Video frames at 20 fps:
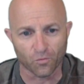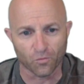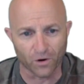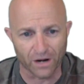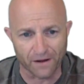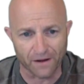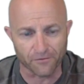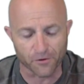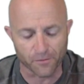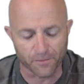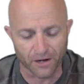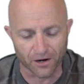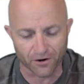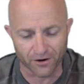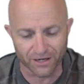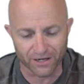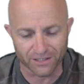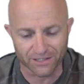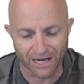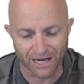whatever
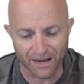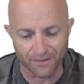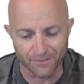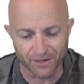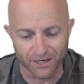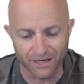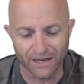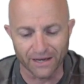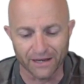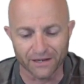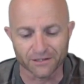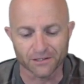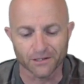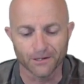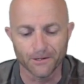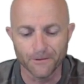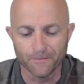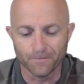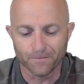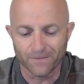period of time it is.
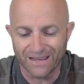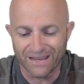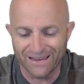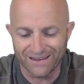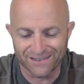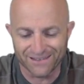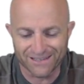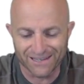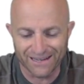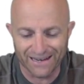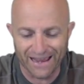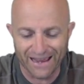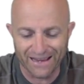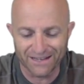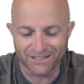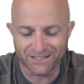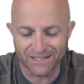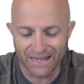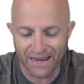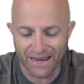In
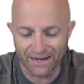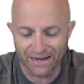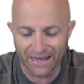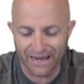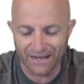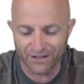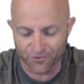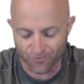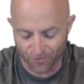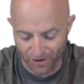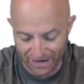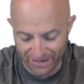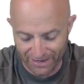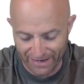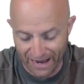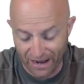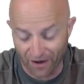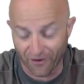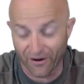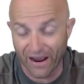today's day and age, right
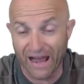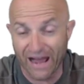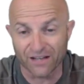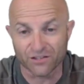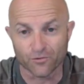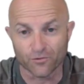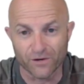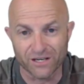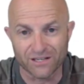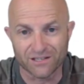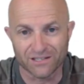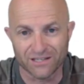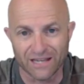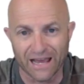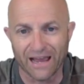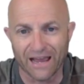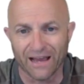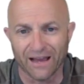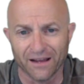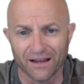now as we
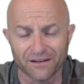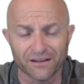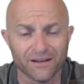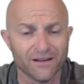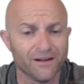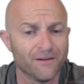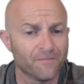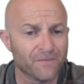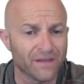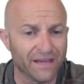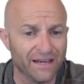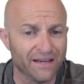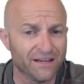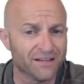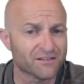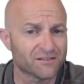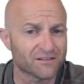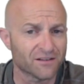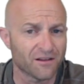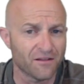stand,
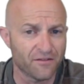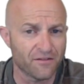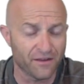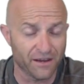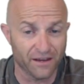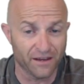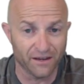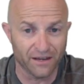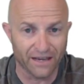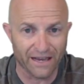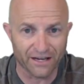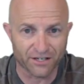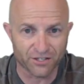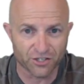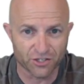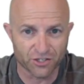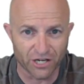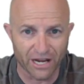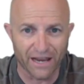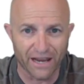is the
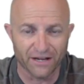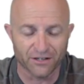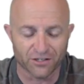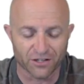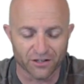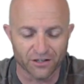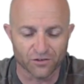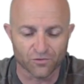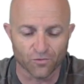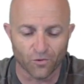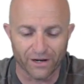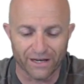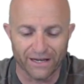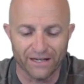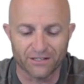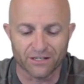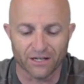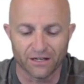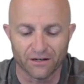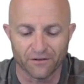exchange, and this is what
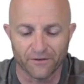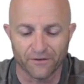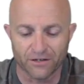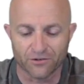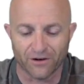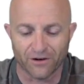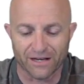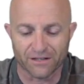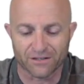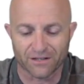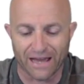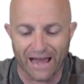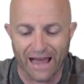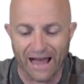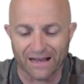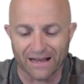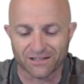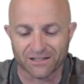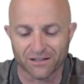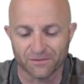each individual has to
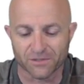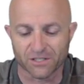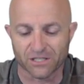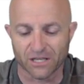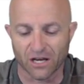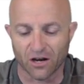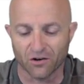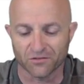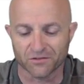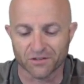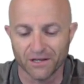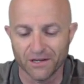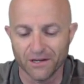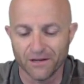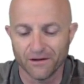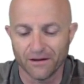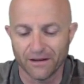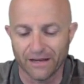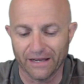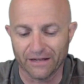ask themselves
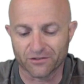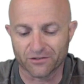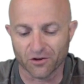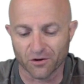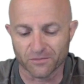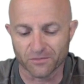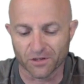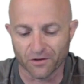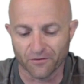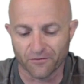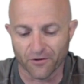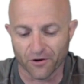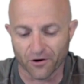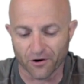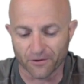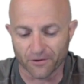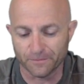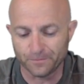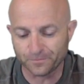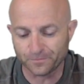in terms of
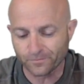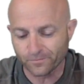their,